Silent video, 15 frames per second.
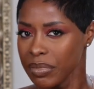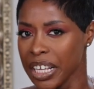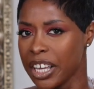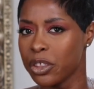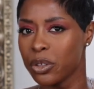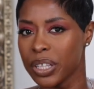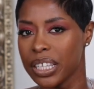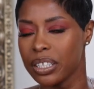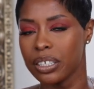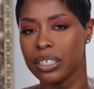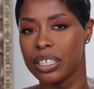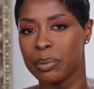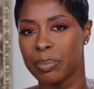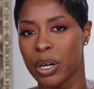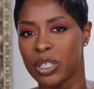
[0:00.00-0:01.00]
Either they look
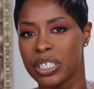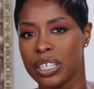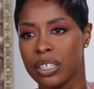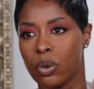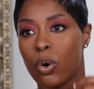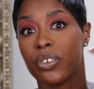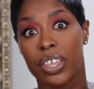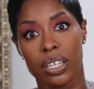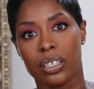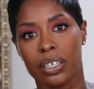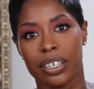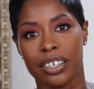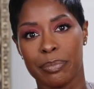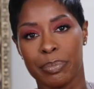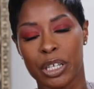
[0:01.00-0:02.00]
good in person or they look
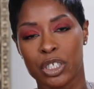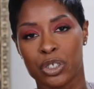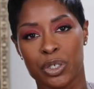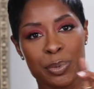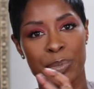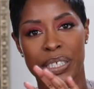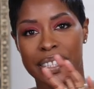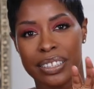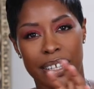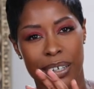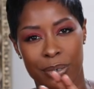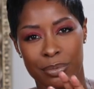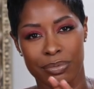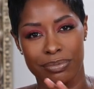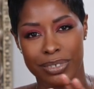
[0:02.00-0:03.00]
good in pictures, but they
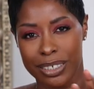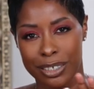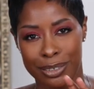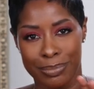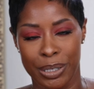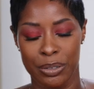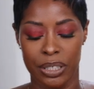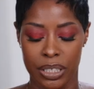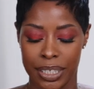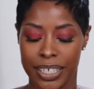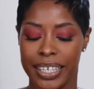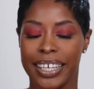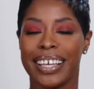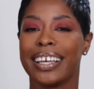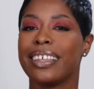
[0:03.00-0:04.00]
don't look good both.
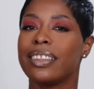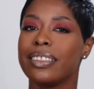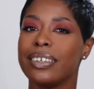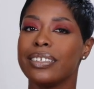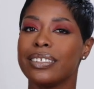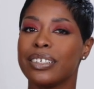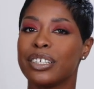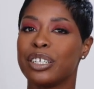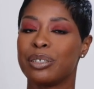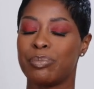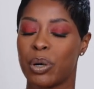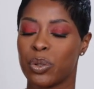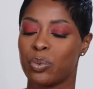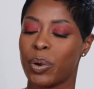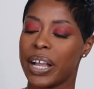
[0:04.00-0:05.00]
These look good
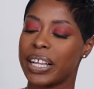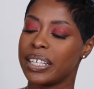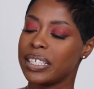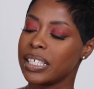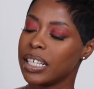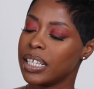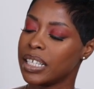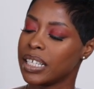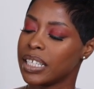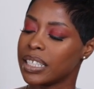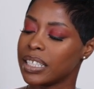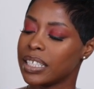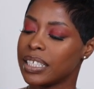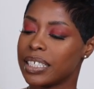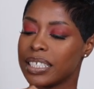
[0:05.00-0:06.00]
both ways.
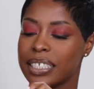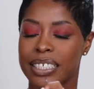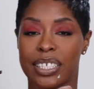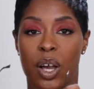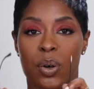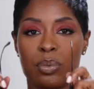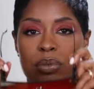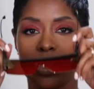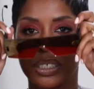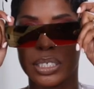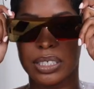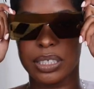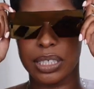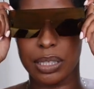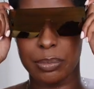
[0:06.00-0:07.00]
So
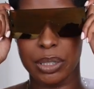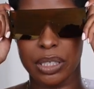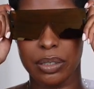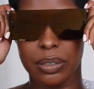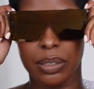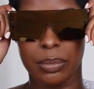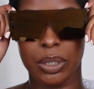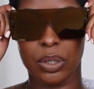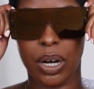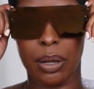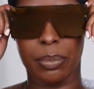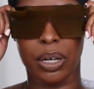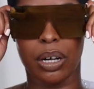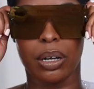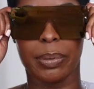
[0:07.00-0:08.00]
let's, let me, let me try
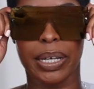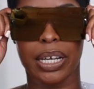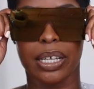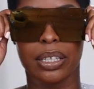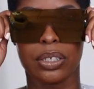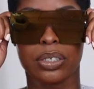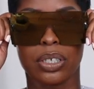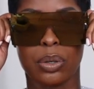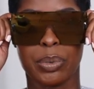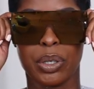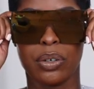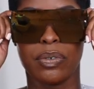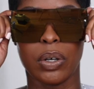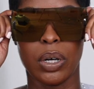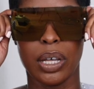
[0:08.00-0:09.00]
them. Oh my God, they're so
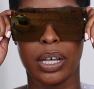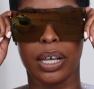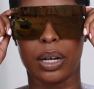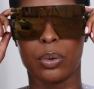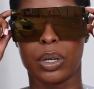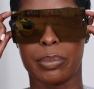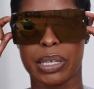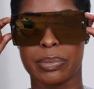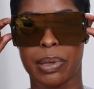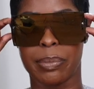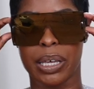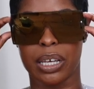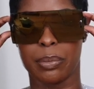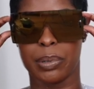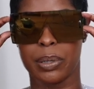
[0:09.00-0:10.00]
beautiful. I don't wanna mess my
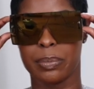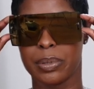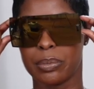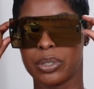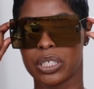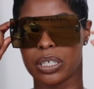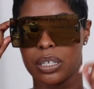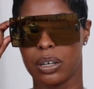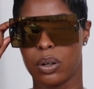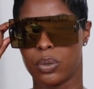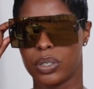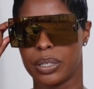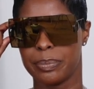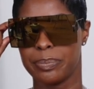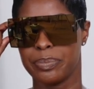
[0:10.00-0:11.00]
makeup up, so I'm just gonna
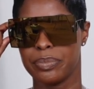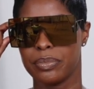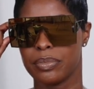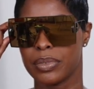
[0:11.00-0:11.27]
hold them.